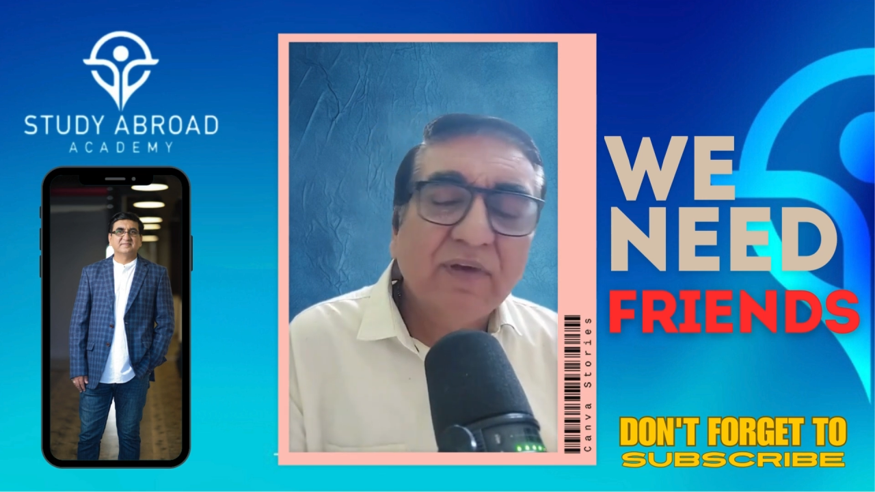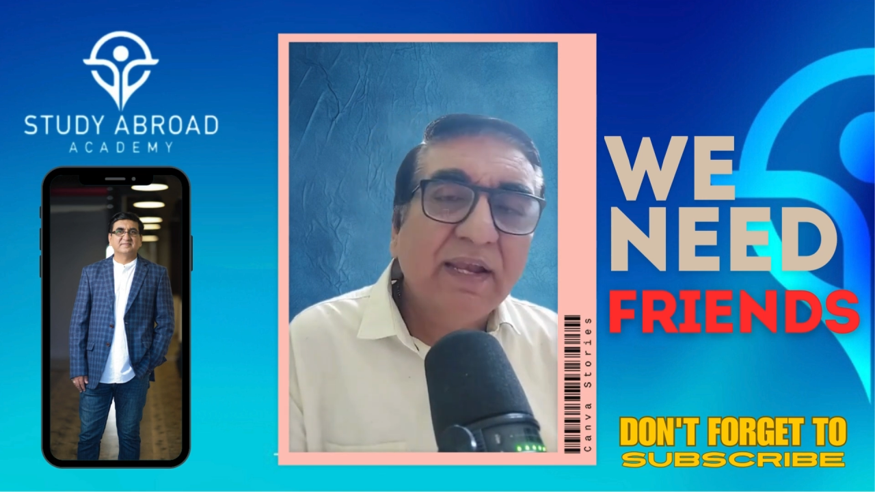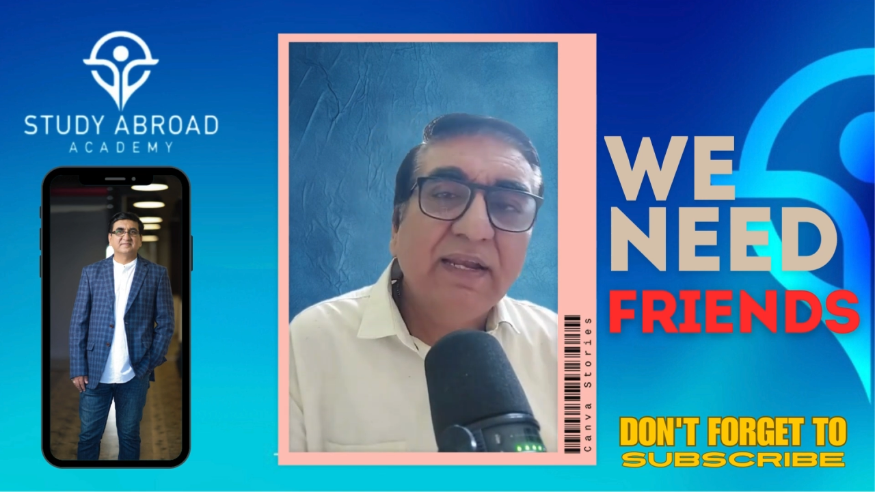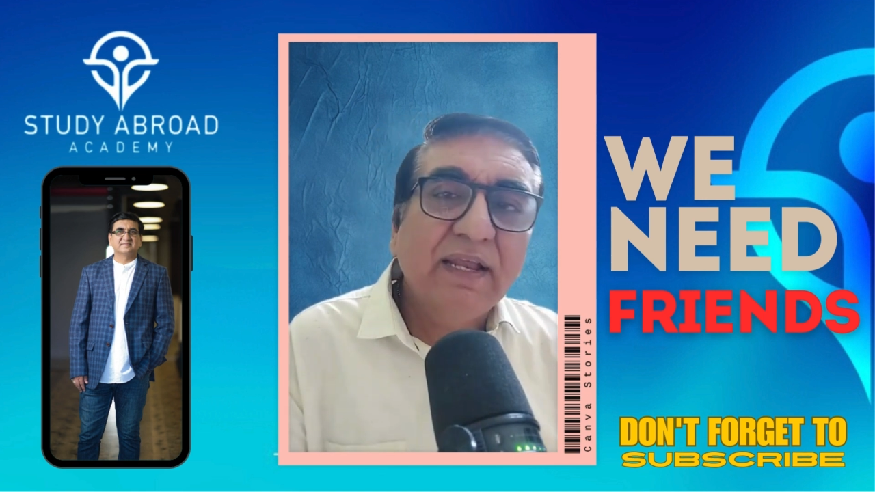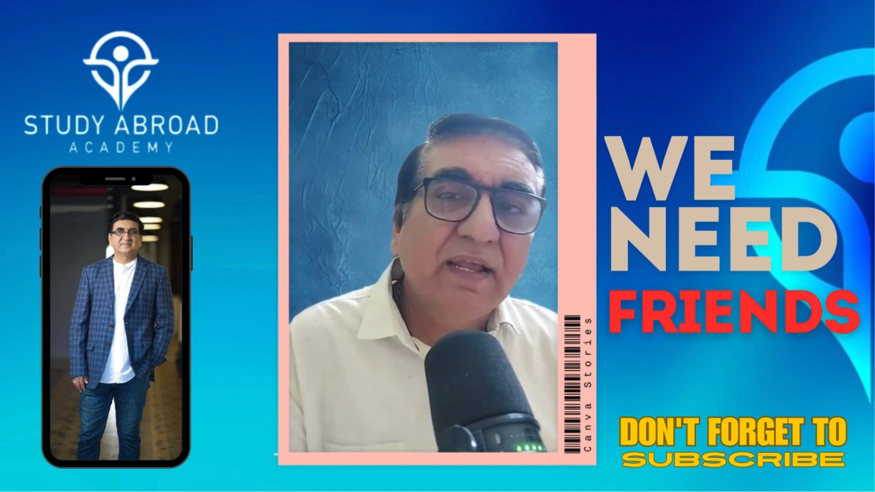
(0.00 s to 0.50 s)

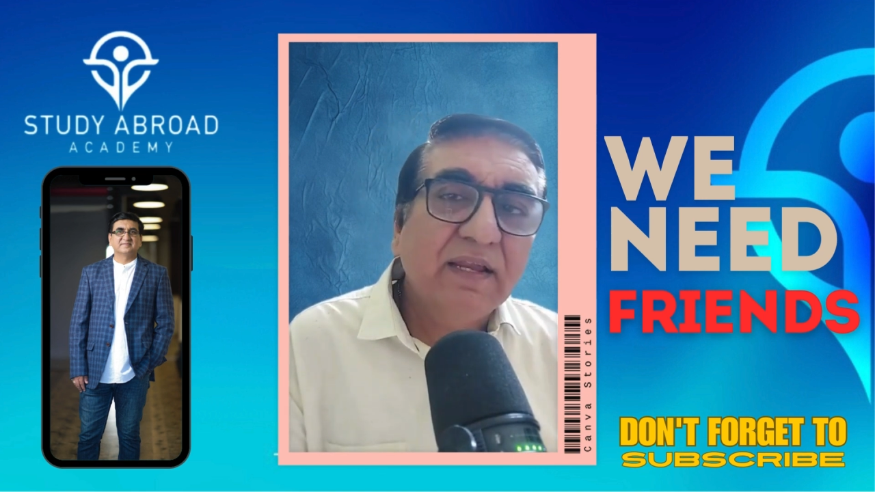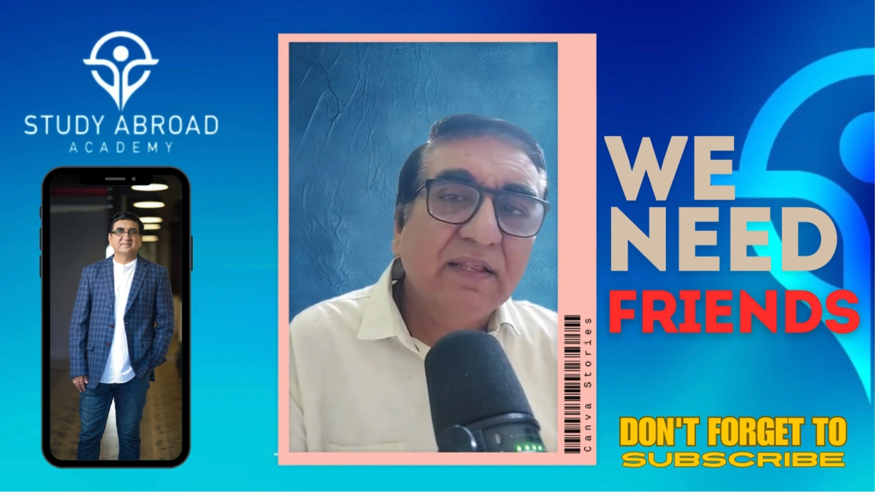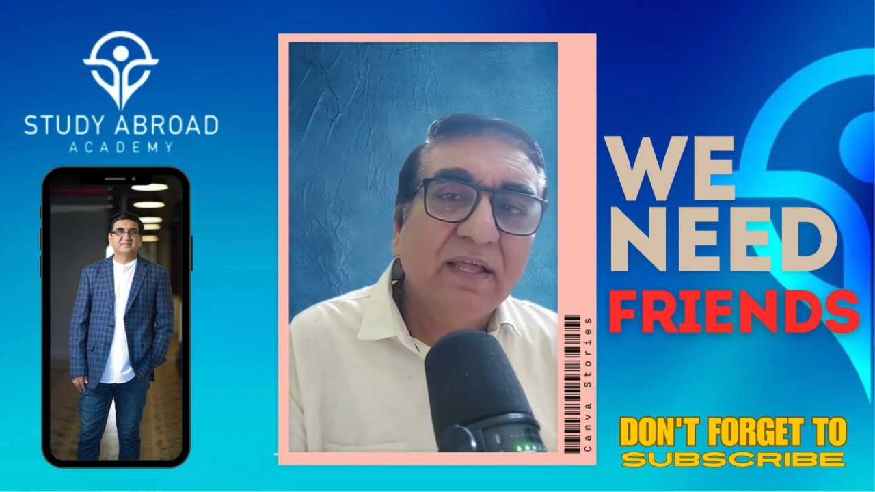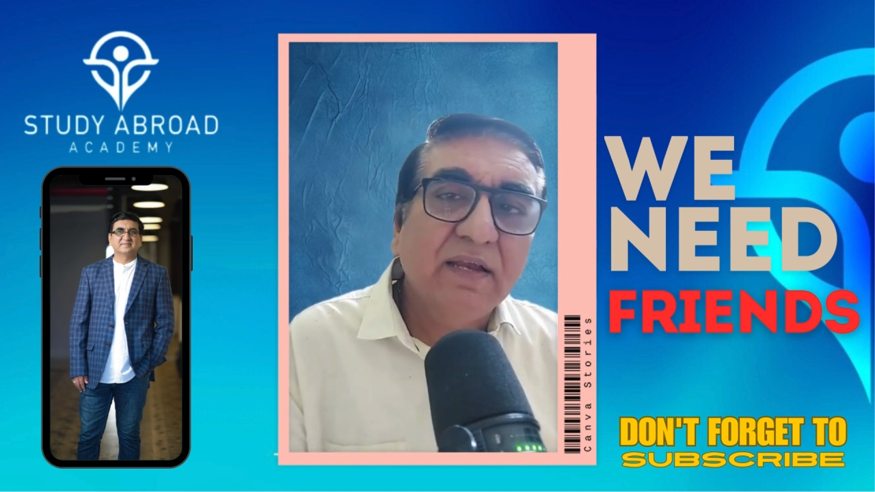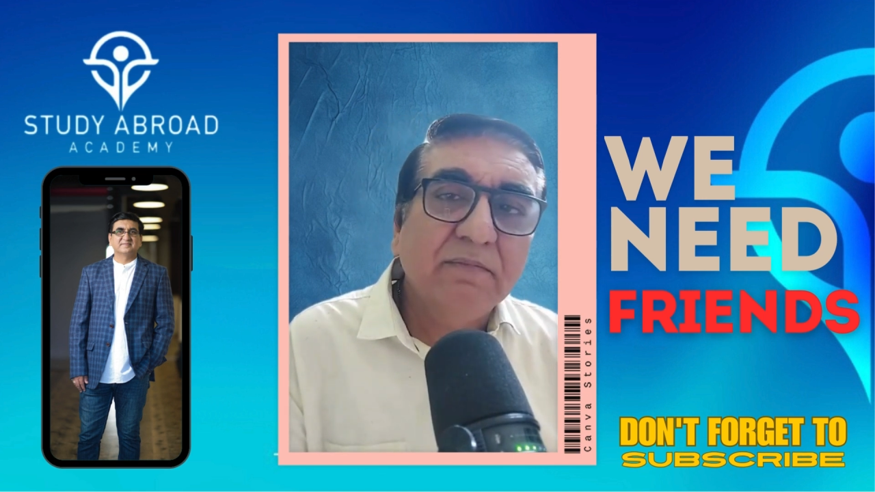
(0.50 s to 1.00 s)
connecting any
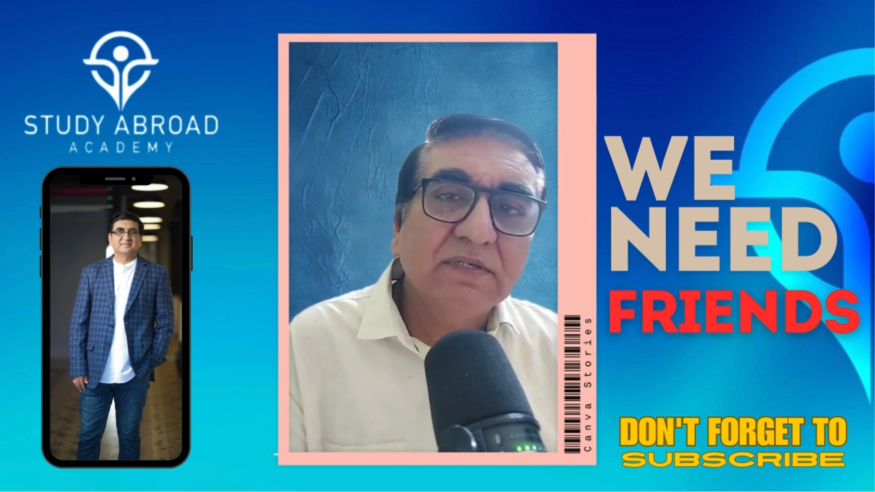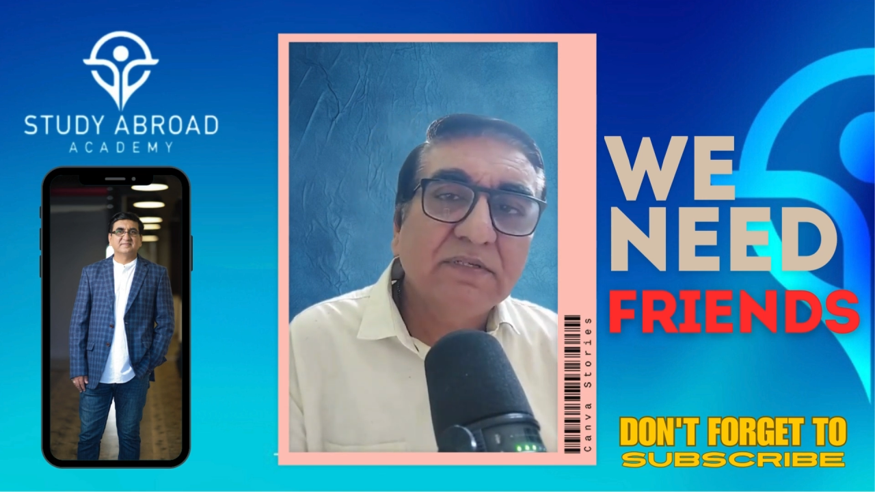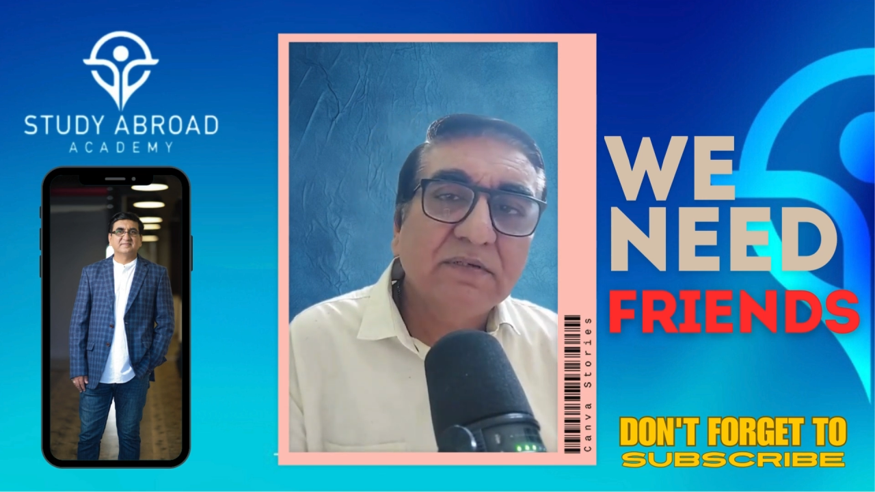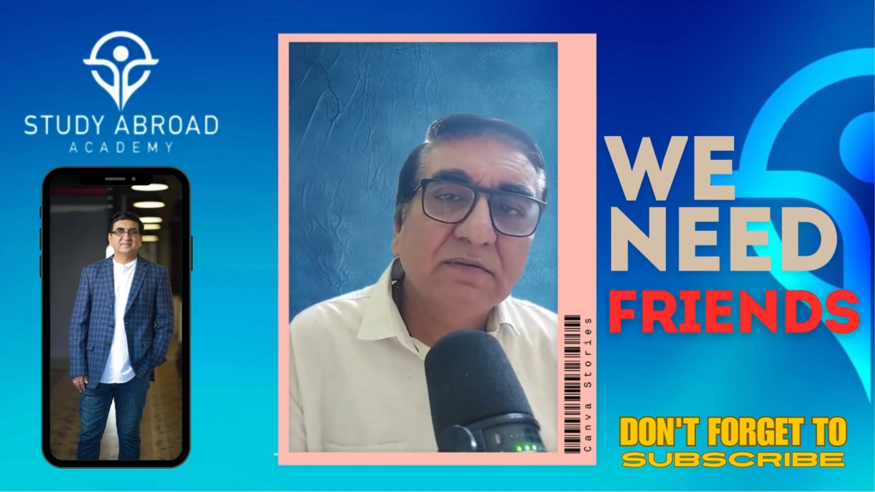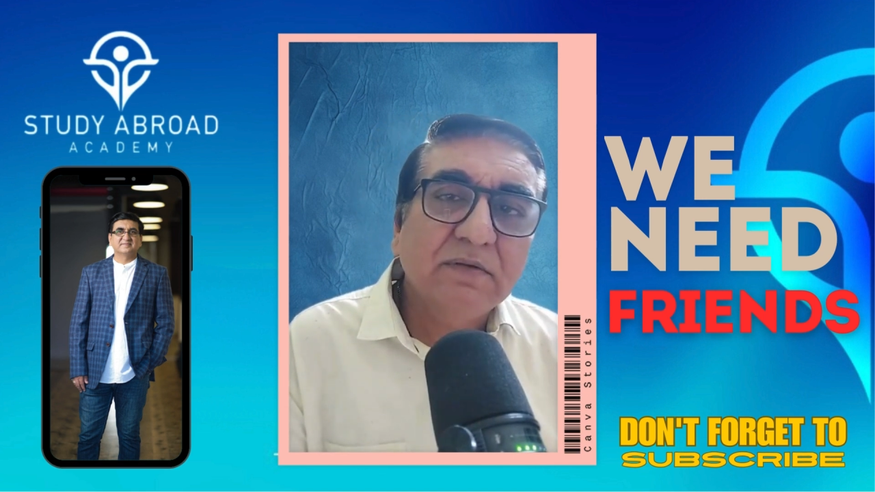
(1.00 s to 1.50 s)
therapist,